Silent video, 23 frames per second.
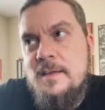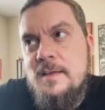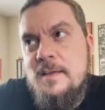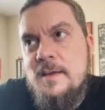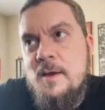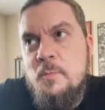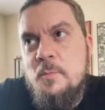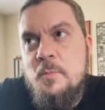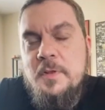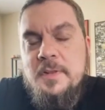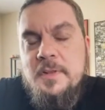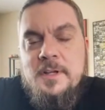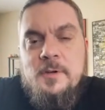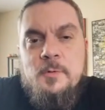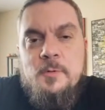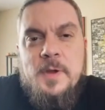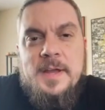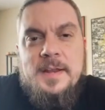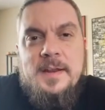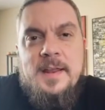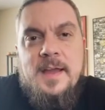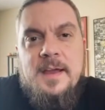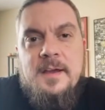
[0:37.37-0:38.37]
a really
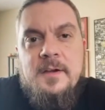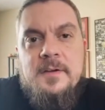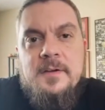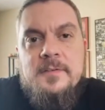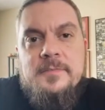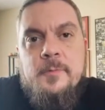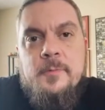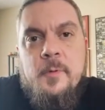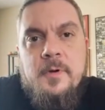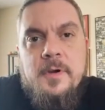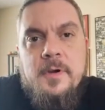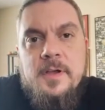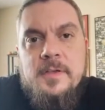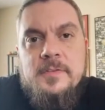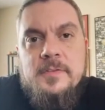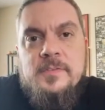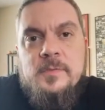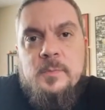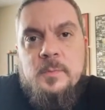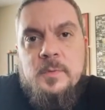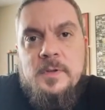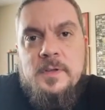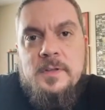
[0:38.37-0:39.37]
great era for
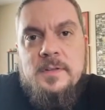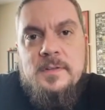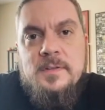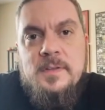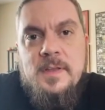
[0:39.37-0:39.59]
us. We had